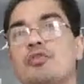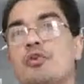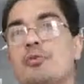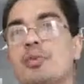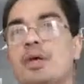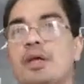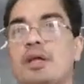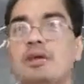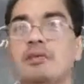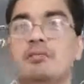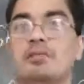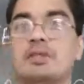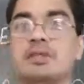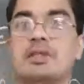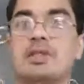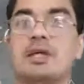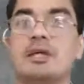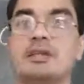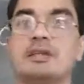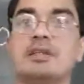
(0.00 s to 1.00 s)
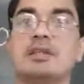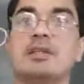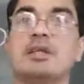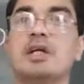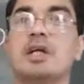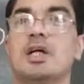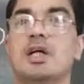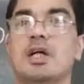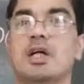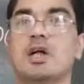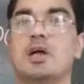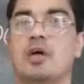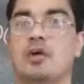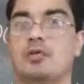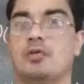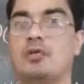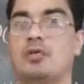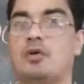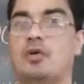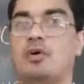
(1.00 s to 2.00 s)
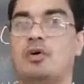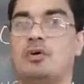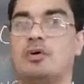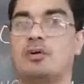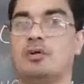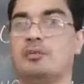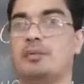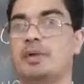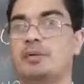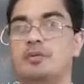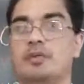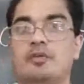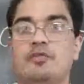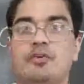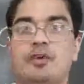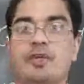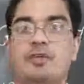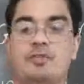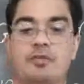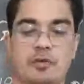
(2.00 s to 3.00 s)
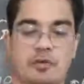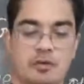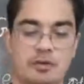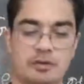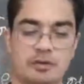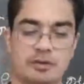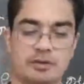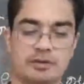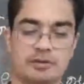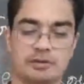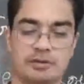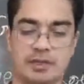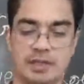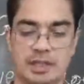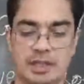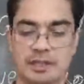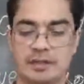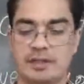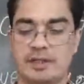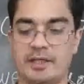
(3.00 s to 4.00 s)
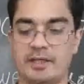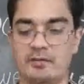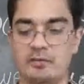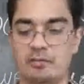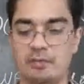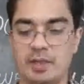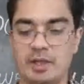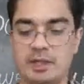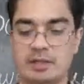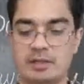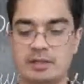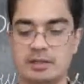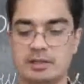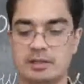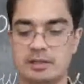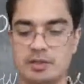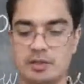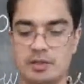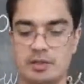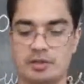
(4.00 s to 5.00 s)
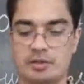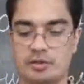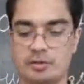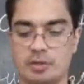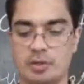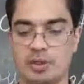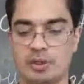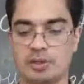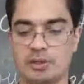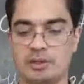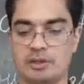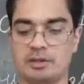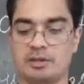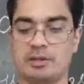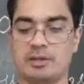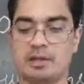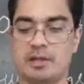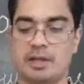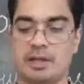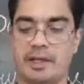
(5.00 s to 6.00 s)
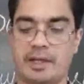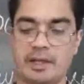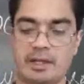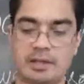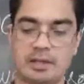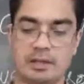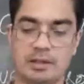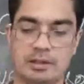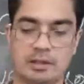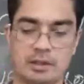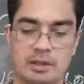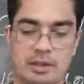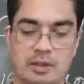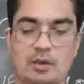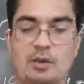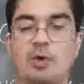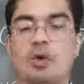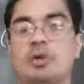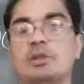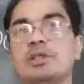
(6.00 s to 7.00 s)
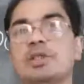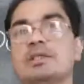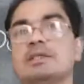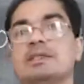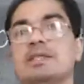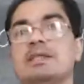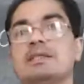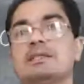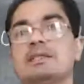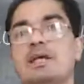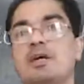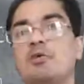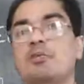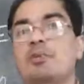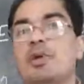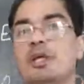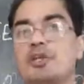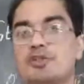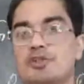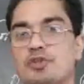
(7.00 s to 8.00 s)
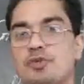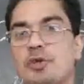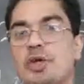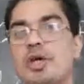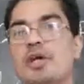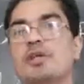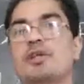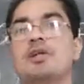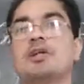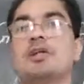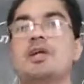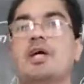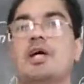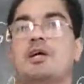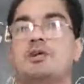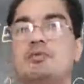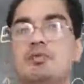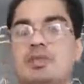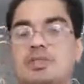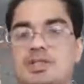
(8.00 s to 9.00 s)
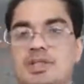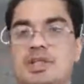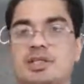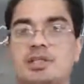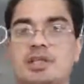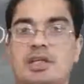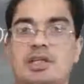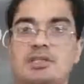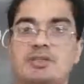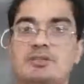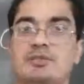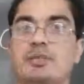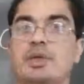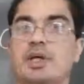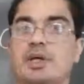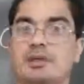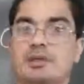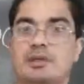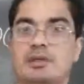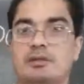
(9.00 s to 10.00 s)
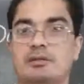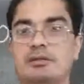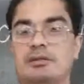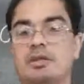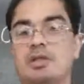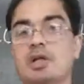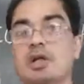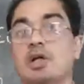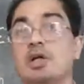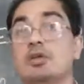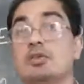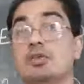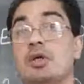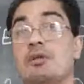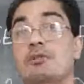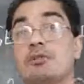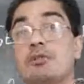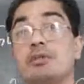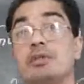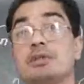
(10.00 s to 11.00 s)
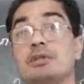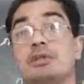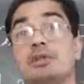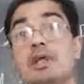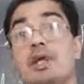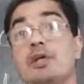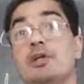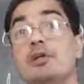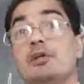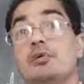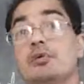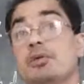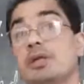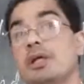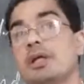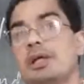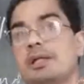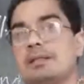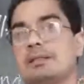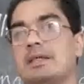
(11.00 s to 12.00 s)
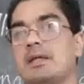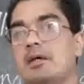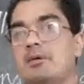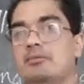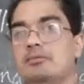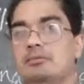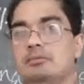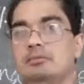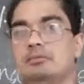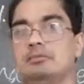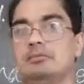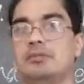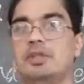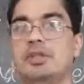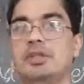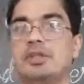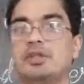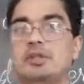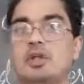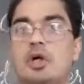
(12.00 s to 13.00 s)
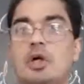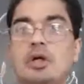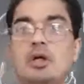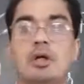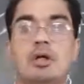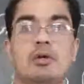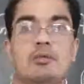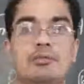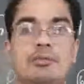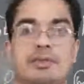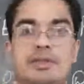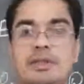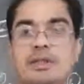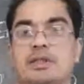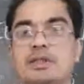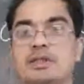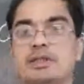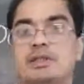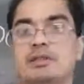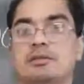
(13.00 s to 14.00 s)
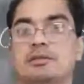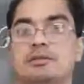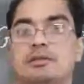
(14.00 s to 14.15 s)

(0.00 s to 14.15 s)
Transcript: for making biscuit? Flour, maybe wheat flour, then milk, sugar, egg. All these things are mixed together and biscuit is made. So afterwards a new thing is come. It is called biscuit.